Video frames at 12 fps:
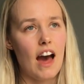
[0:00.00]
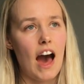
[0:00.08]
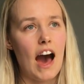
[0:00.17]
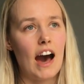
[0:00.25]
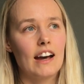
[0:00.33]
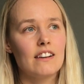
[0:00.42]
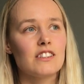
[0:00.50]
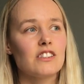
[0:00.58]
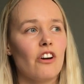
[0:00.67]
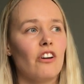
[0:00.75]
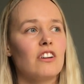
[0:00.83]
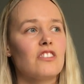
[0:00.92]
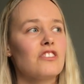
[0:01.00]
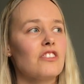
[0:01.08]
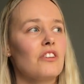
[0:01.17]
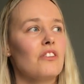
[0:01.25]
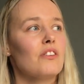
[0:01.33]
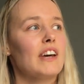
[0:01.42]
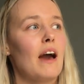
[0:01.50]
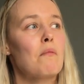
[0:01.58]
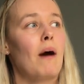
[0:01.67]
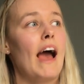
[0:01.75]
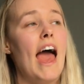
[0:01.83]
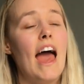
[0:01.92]
I started to get
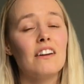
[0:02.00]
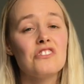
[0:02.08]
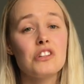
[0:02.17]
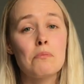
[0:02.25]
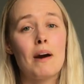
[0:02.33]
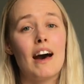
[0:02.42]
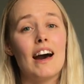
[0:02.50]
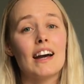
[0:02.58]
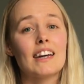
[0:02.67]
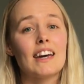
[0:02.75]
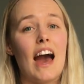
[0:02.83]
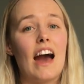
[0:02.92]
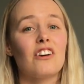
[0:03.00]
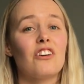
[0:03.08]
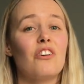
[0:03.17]
my energy back. I could